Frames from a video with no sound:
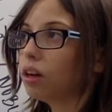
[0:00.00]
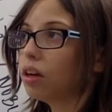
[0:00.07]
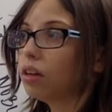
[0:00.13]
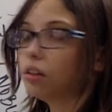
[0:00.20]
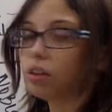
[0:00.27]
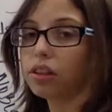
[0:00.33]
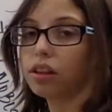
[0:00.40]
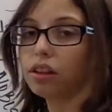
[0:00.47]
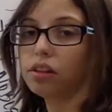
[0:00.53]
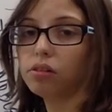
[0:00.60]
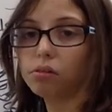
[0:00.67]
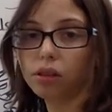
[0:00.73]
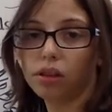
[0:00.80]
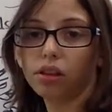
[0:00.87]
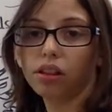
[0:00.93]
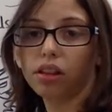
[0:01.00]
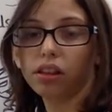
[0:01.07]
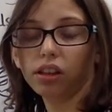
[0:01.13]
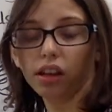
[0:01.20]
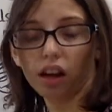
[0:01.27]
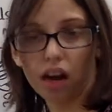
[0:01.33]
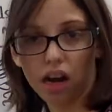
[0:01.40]
So we know things
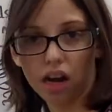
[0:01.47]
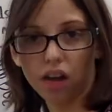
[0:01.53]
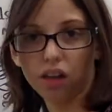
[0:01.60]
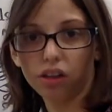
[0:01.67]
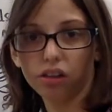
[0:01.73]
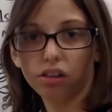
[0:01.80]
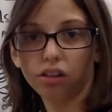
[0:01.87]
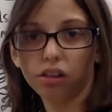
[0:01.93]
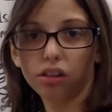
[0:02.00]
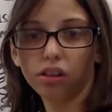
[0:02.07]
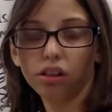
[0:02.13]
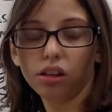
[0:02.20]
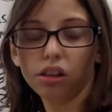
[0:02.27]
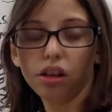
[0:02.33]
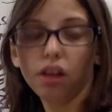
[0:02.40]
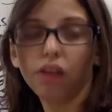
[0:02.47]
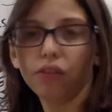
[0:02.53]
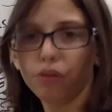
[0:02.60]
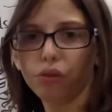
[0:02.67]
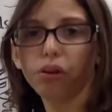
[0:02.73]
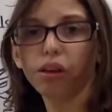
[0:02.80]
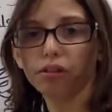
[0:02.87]
like iron, if
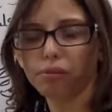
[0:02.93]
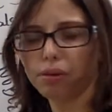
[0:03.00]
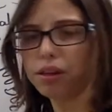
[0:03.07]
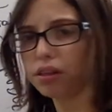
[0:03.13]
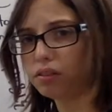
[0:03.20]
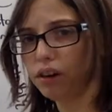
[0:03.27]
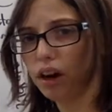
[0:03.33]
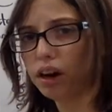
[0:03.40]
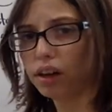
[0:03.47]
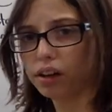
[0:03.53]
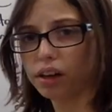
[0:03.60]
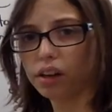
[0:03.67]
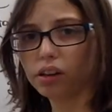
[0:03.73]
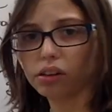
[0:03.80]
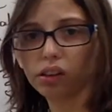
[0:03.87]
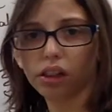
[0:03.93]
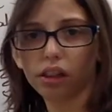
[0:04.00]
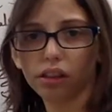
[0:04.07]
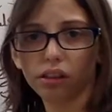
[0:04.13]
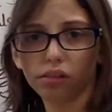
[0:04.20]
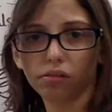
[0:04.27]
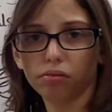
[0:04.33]
you leave a piece of iron out
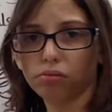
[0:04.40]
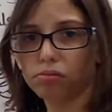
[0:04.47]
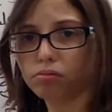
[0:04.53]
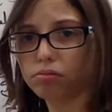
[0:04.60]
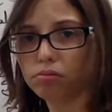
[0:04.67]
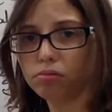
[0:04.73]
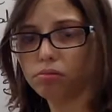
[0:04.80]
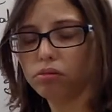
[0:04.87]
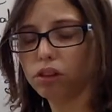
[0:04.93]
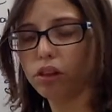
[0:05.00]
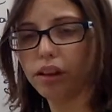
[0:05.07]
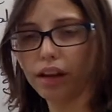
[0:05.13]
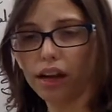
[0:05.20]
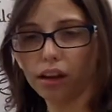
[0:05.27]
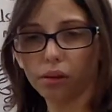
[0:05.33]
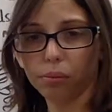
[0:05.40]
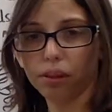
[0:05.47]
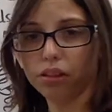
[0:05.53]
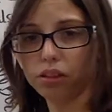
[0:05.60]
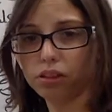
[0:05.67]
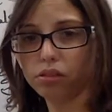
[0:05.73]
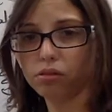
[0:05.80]
into the
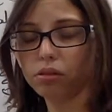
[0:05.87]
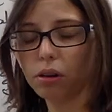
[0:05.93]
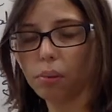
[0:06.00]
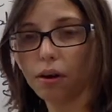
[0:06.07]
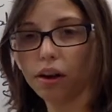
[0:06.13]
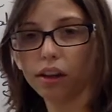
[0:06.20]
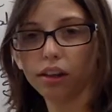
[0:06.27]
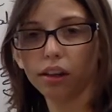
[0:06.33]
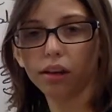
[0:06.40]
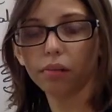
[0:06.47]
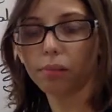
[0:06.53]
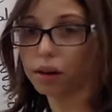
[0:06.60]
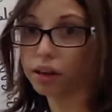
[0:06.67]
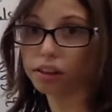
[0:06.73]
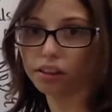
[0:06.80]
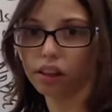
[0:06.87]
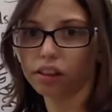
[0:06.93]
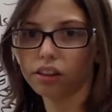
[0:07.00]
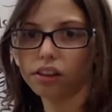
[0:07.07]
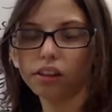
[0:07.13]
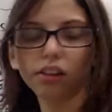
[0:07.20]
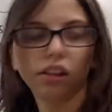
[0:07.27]
elements, no pun
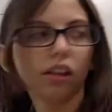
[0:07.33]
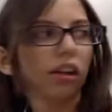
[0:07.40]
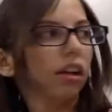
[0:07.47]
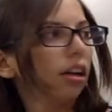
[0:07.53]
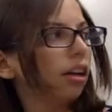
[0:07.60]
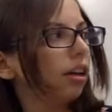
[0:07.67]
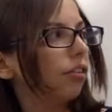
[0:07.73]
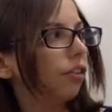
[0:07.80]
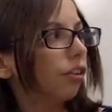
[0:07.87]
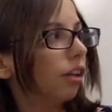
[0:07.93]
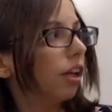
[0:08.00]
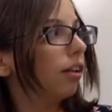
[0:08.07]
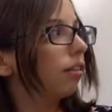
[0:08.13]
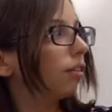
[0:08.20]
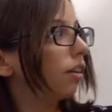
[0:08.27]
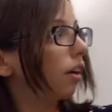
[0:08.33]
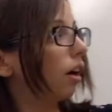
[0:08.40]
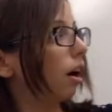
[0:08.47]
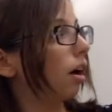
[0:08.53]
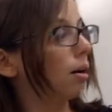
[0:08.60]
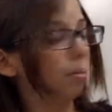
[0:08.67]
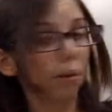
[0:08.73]
intended, if you leave
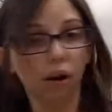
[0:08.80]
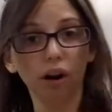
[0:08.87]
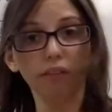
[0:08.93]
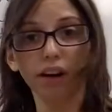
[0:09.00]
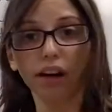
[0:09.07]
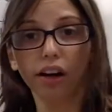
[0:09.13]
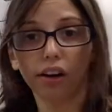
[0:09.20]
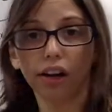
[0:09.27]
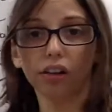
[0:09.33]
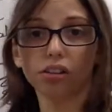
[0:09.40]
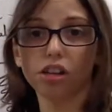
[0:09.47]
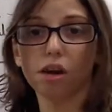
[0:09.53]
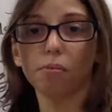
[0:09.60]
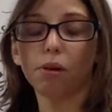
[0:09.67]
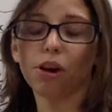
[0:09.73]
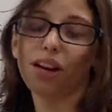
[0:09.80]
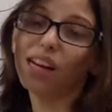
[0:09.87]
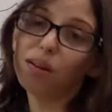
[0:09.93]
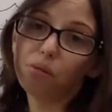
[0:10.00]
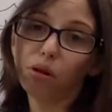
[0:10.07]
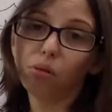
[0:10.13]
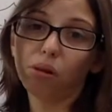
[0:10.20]
a bar of iron out somewhere,
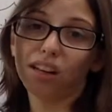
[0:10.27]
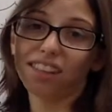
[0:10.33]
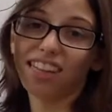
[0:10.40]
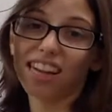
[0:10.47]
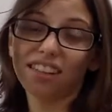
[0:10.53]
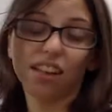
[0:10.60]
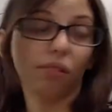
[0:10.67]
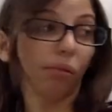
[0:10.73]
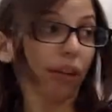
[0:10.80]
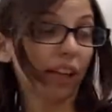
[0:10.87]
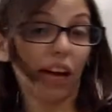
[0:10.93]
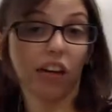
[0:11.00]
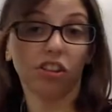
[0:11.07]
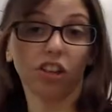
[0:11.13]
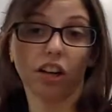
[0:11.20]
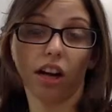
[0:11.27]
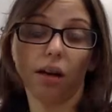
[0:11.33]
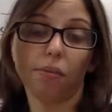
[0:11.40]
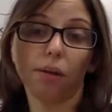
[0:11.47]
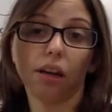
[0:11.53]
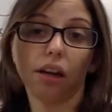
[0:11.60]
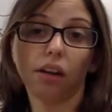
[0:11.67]
it will rust. That's a reaction
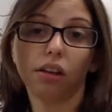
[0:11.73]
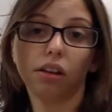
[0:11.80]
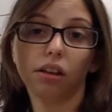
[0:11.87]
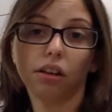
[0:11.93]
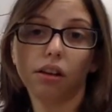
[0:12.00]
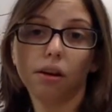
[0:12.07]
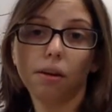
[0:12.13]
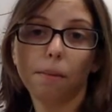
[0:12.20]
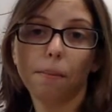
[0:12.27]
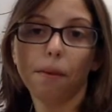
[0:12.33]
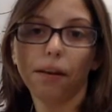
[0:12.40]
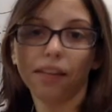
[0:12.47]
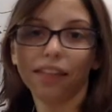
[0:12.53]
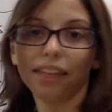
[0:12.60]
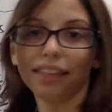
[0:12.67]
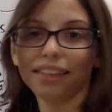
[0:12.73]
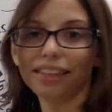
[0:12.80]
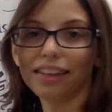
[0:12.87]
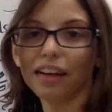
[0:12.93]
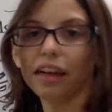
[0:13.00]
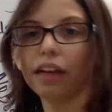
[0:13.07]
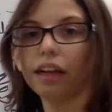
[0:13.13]
happening. But it's
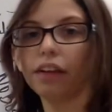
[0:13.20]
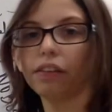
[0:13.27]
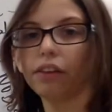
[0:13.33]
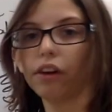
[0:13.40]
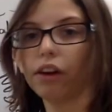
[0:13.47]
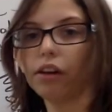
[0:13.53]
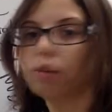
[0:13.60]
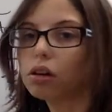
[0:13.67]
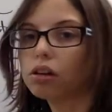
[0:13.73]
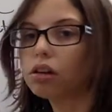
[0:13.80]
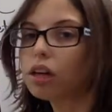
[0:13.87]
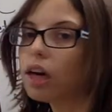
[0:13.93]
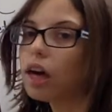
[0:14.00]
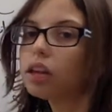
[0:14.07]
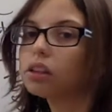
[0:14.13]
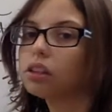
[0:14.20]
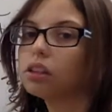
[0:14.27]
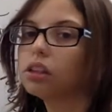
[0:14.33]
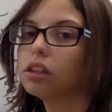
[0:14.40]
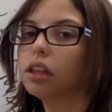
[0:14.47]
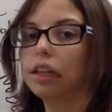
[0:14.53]
not a very quick reaction.